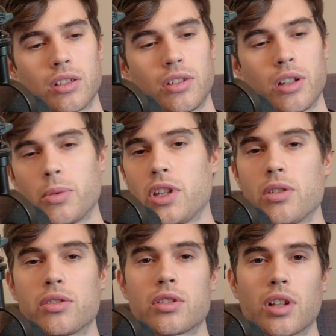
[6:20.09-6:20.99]
they'll be
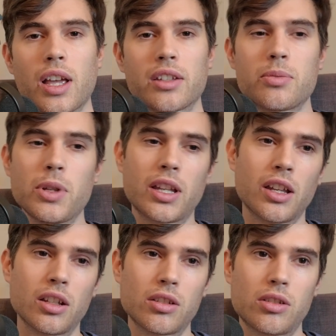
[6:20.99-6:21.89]
used to like
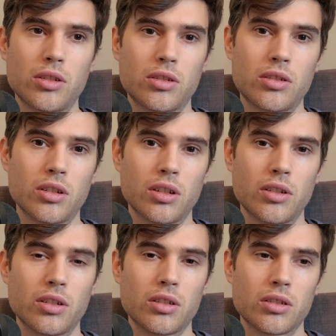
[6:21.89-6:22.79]
speaking
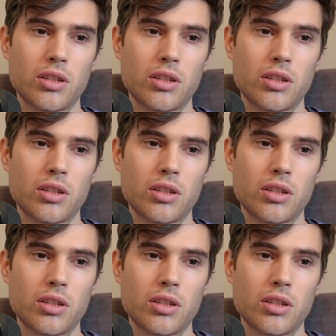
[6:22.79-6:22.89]
to